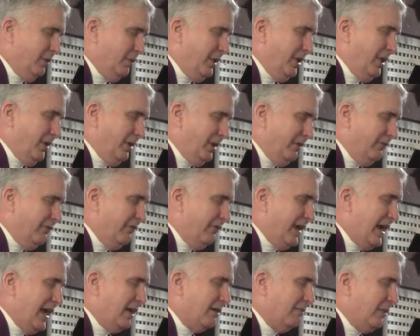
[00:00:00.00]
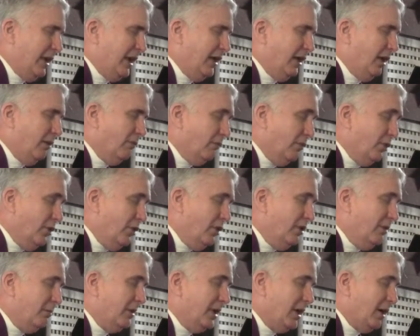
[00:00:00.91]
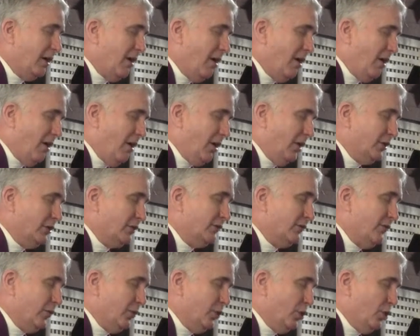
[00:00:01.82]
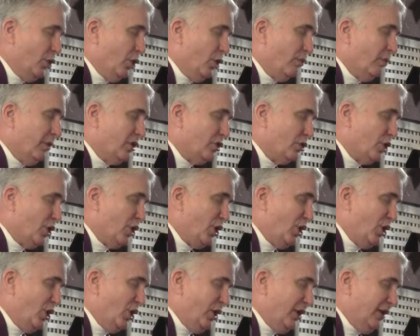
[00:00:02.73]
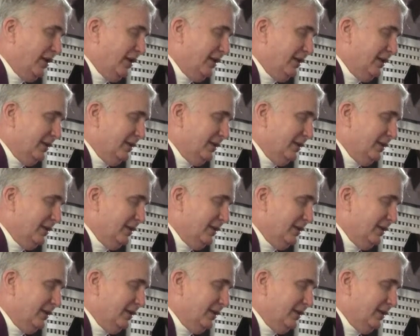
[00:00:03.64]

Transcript: we are in fact making room in our hearts for your return.